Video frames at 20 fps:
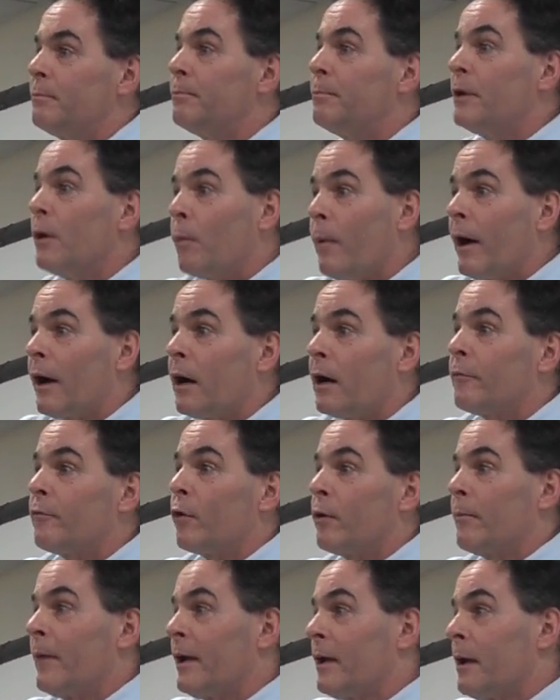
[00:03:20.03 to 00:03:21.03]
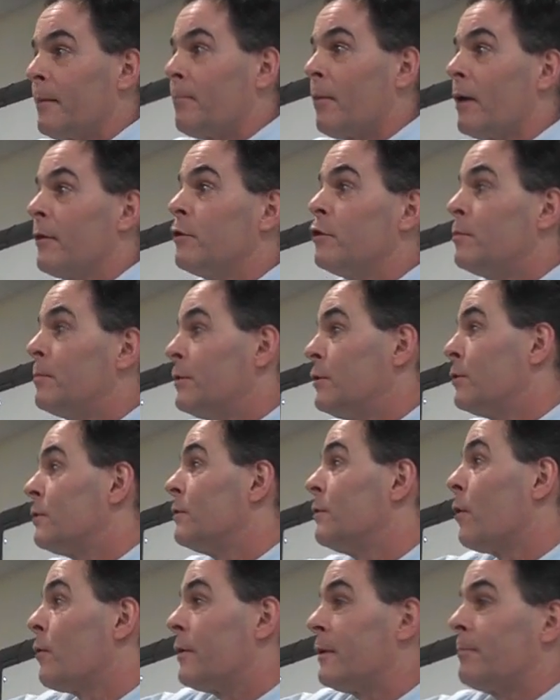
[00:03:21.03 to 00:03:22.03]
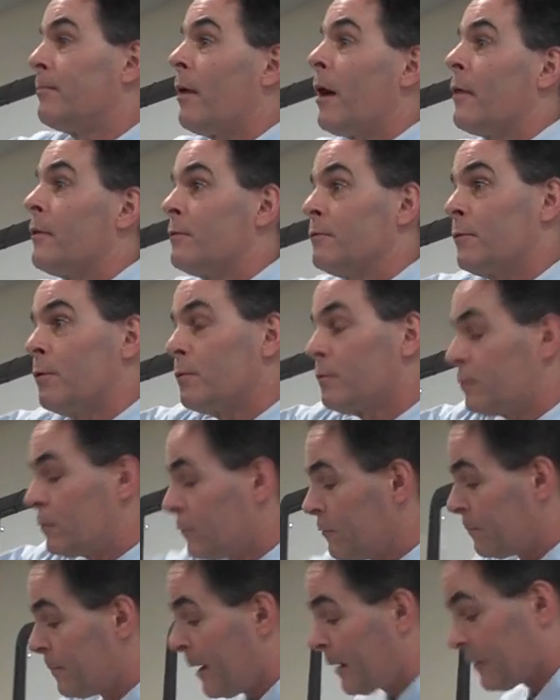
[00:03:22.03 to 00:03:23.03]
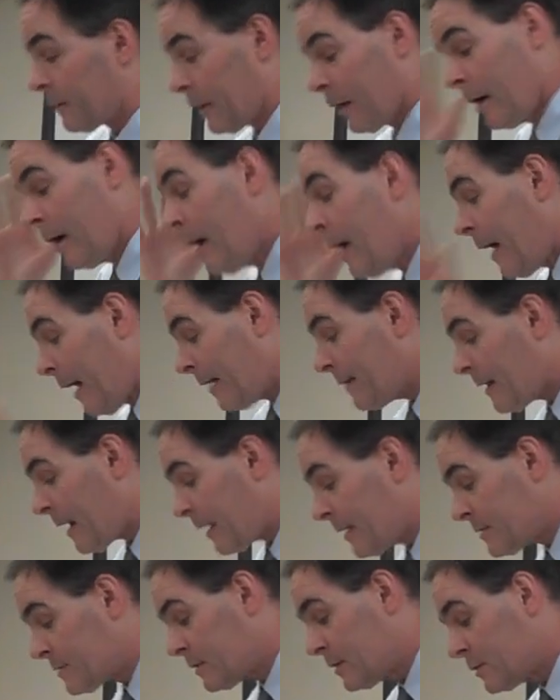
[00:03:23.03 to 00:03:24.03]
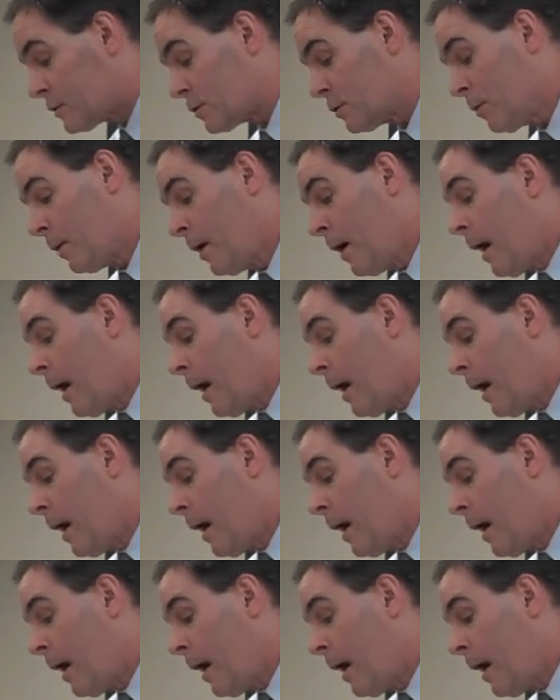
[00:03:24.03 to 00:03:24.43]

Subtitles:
be aware of or might not bother you, but you can know that it bothers those students back there. And that is an issue.